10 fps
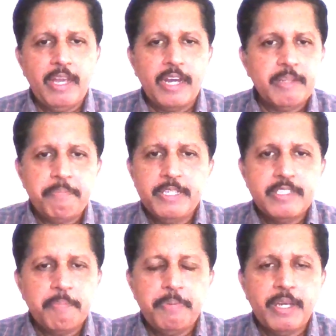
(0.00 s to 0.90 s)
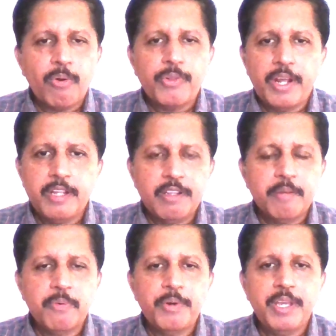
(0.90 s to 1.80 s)
And the BJP or Narendra
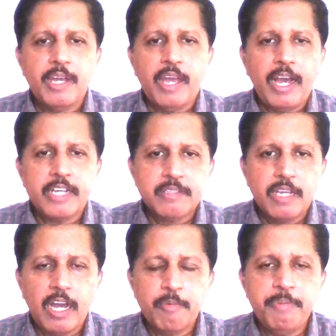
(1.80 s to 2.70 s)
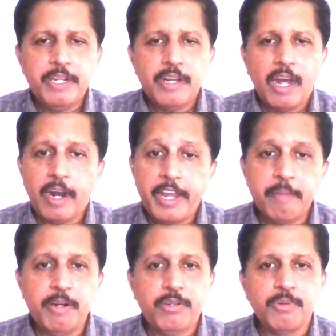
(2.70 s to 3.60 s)
Modi have been
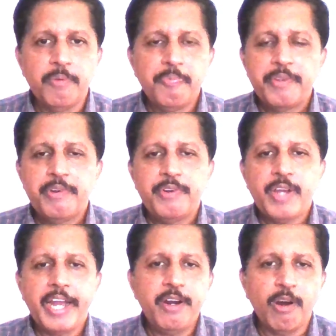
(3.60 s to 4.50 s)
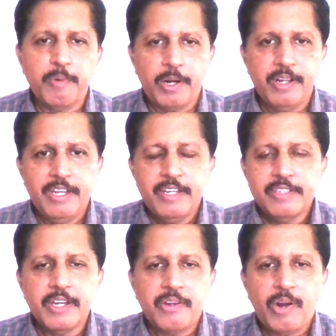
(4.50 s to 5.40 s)
unable to tide over
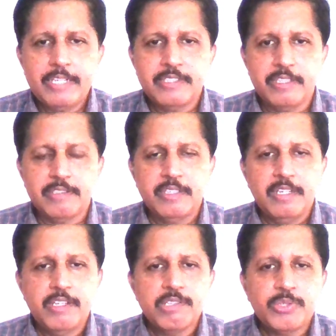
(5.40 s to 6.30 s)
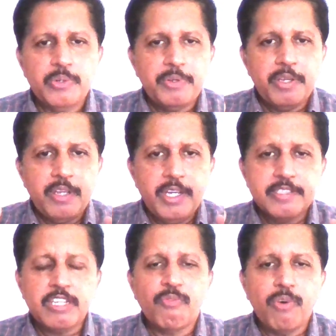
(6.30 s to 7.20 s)
the crisis. So
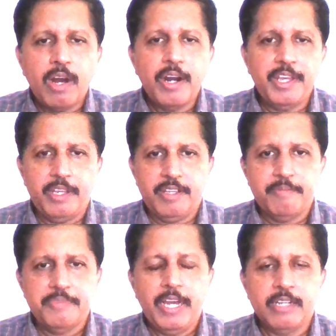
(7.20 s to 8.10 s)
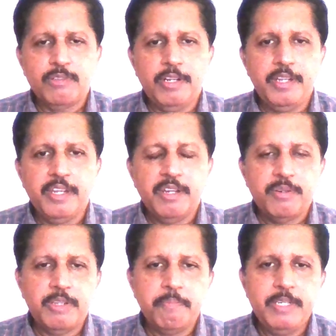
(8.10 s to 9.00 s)
it's a warning actually
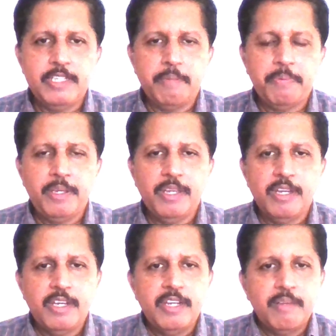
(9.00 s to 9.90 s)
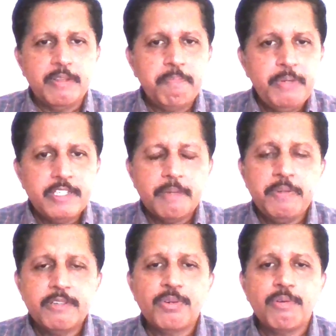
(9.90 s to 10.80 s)
to the BJP. The
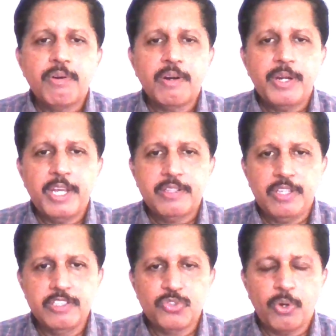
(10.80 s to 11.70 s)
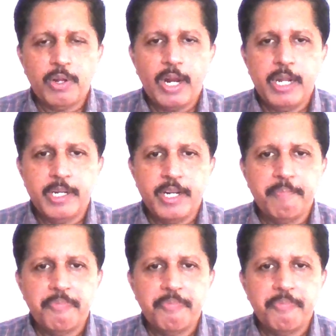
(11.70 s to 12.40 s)
BJP should not take things for granted.